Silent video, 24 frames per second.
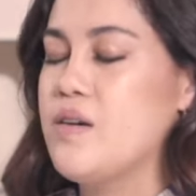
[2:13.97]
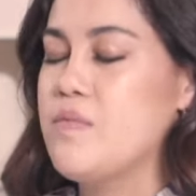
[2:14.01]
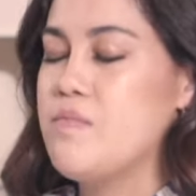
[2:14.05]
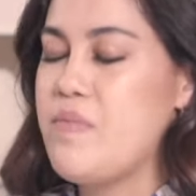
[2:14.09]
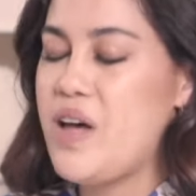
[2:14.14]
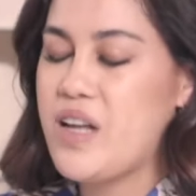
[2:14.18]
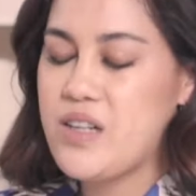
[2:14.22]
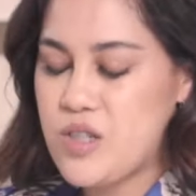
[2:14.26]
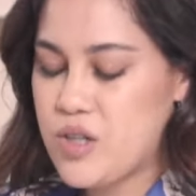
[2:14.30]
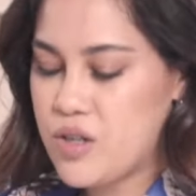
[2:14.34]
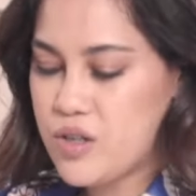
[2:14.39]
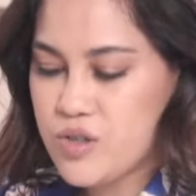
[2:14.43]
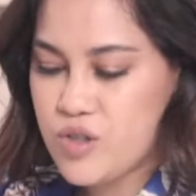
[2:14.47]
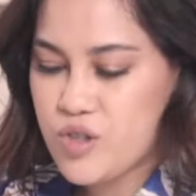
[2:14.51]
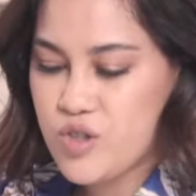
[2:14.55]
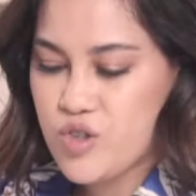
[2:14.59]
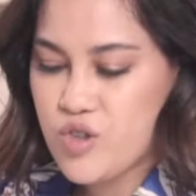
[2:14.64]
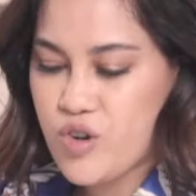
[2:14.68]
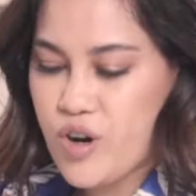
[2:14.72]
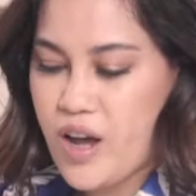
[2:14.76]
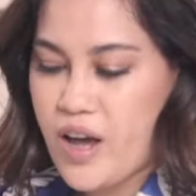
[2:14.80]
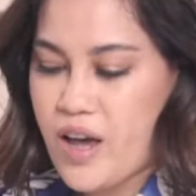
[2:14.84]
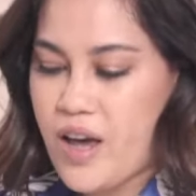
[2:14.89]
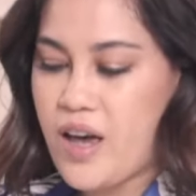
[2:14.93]
mental
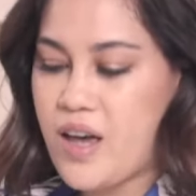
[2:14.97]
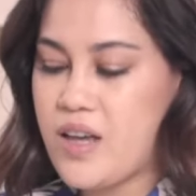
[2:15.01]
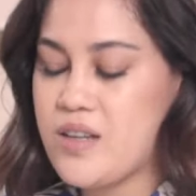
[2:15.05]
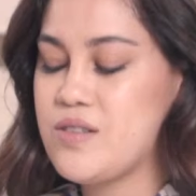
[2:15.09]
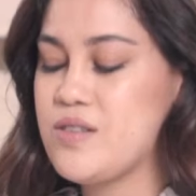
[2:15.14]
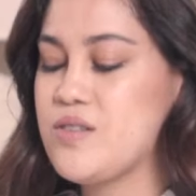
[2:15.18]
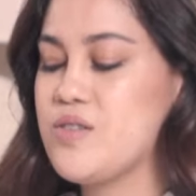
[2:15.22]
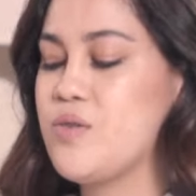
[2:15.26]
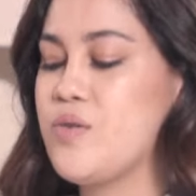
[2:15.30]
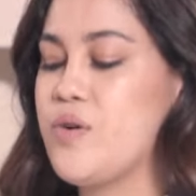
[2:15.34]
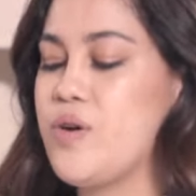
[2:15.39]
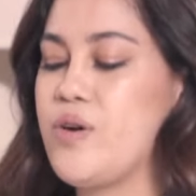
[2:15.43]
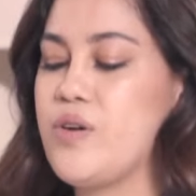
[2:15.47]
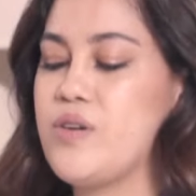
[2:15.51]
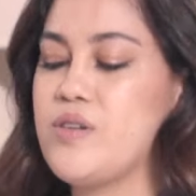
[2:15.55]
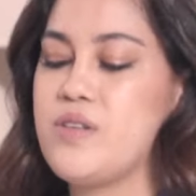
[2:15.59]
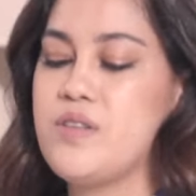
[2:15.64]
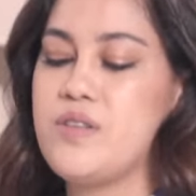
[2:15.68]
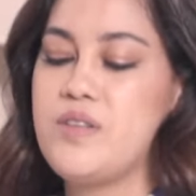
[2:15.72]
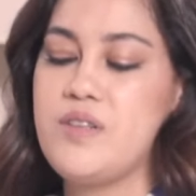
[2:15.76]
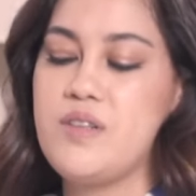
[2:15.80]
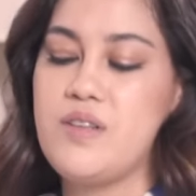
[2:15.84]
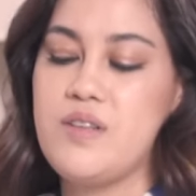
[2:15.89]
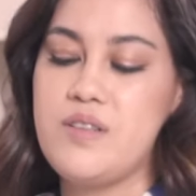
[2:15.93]
stress, or
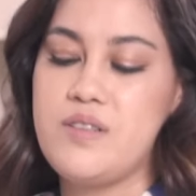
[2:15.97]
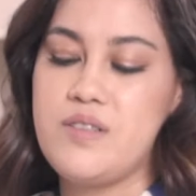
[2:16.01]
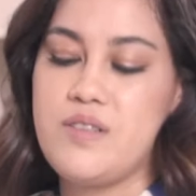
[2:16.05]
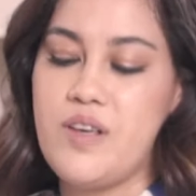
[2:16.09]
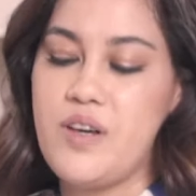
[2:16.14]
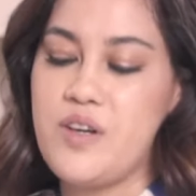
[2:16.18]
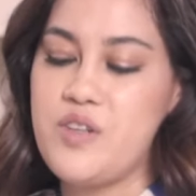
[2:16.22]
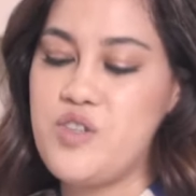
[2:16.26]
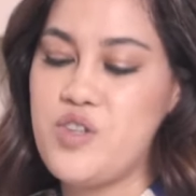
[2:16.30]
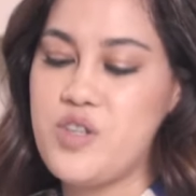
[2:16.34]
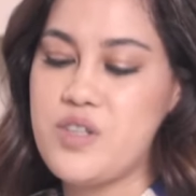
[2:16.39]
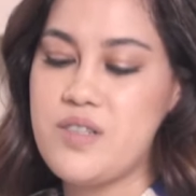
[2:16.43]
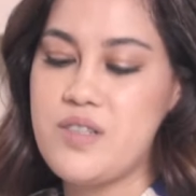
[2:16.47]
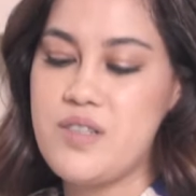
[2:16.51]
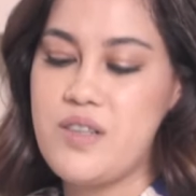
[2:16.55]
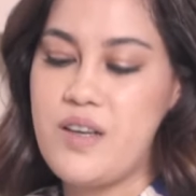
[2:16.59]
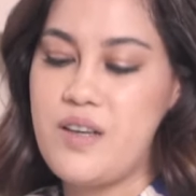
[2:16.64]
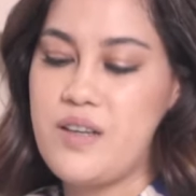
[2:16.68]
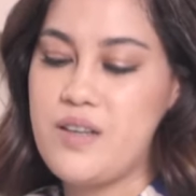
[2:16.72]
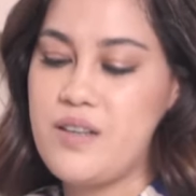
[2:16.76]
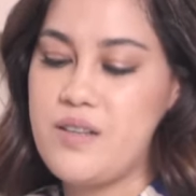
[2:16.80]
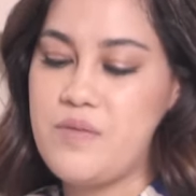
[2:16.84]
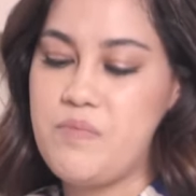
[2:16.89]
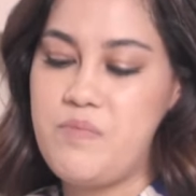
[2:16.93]
they just
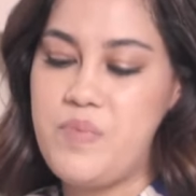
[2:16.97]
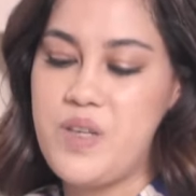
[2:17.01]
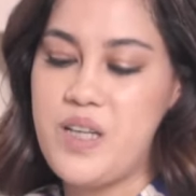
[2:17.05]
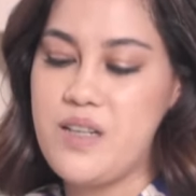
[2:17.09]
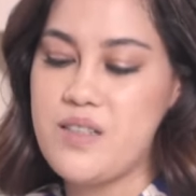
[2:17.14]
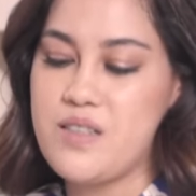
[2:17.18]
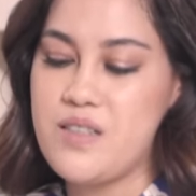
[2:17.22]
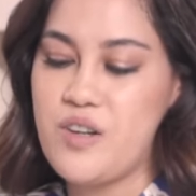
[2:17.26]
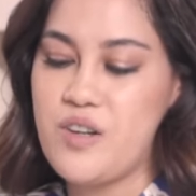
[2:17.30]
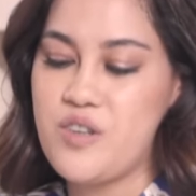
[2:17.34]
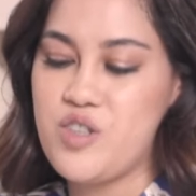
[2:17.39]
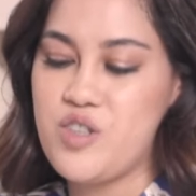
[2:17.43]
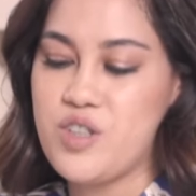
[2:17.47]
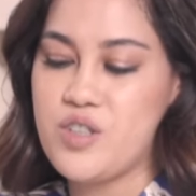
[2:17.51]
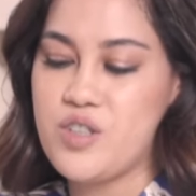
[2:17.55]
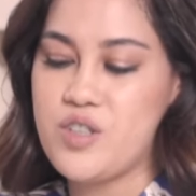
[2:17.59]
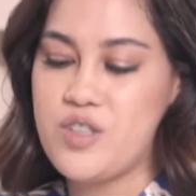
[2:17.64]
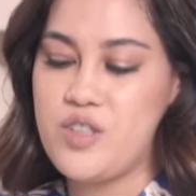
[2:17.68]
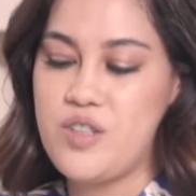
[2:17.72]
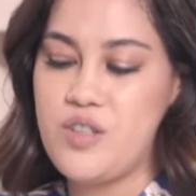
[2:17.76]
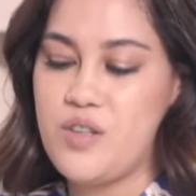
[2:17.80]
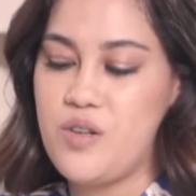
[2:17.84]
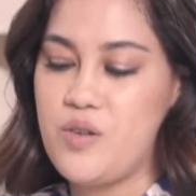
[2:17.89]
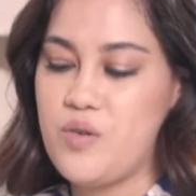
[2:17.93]
because they're
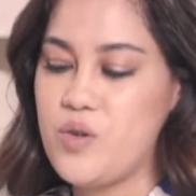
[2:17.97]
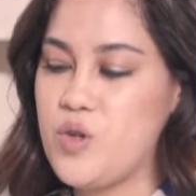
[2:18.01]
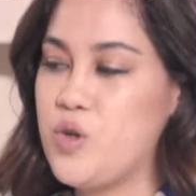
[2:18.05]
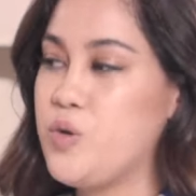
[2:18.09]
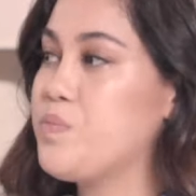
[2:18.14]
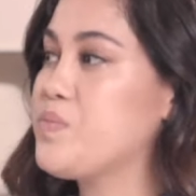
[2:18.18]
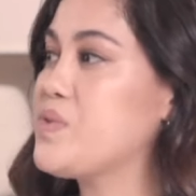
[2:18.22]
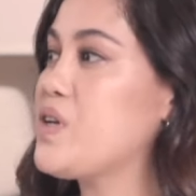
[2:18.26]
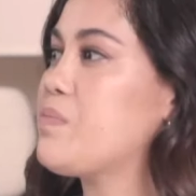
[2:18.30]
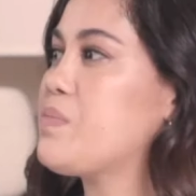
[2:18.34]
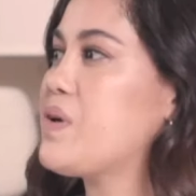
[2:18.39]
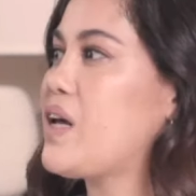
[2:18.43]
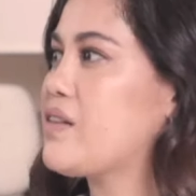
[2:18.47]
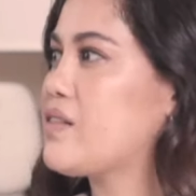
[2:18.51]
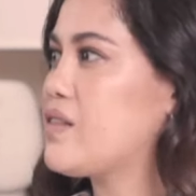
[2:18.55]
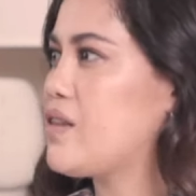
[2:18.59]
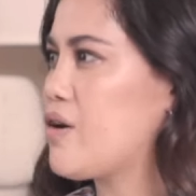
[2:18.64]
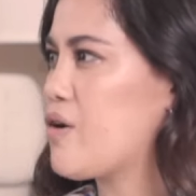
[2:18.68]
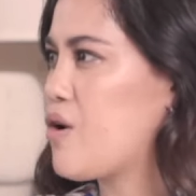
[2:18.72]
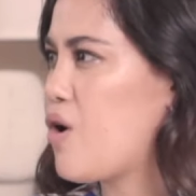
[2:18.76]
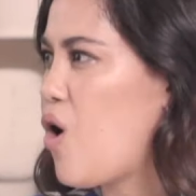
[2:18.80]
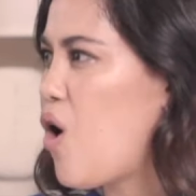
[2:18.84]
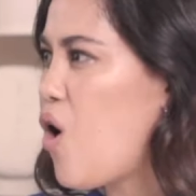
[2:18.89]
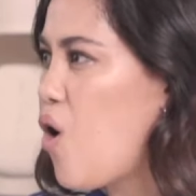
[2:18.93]
just cooped up at
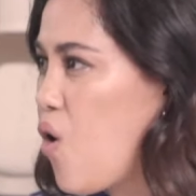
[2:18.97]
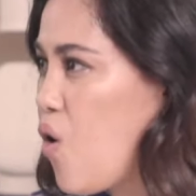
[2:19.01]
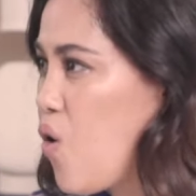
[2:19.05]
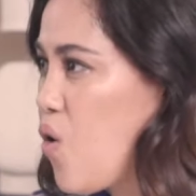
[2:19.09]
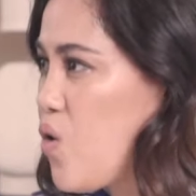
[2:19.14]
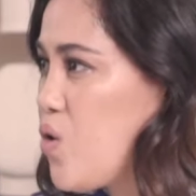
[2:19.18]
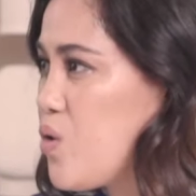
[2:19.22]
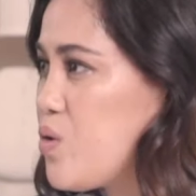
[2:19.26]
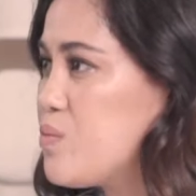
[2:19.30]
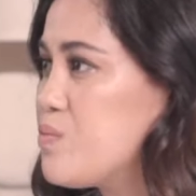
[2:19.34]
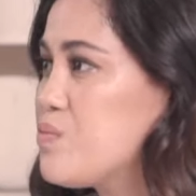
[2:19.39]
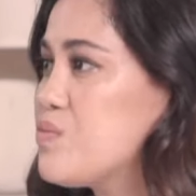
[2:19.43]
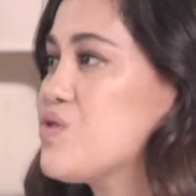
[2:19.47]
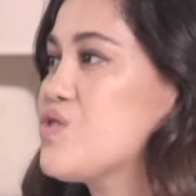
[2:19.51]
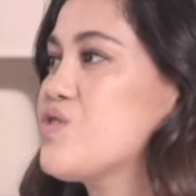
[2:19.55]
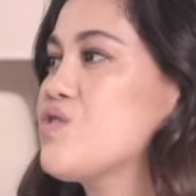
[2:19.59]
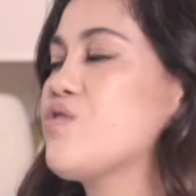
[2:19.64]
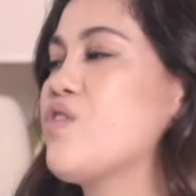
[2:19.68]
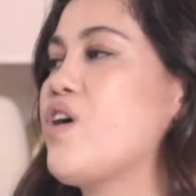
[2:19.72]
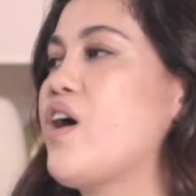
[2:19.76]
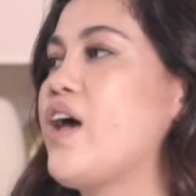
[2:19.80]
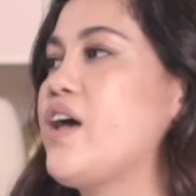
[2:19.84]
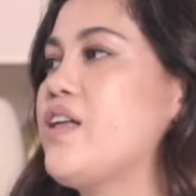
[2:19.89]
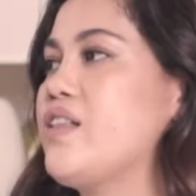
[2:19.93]
their homes,
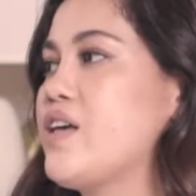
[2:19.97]
right?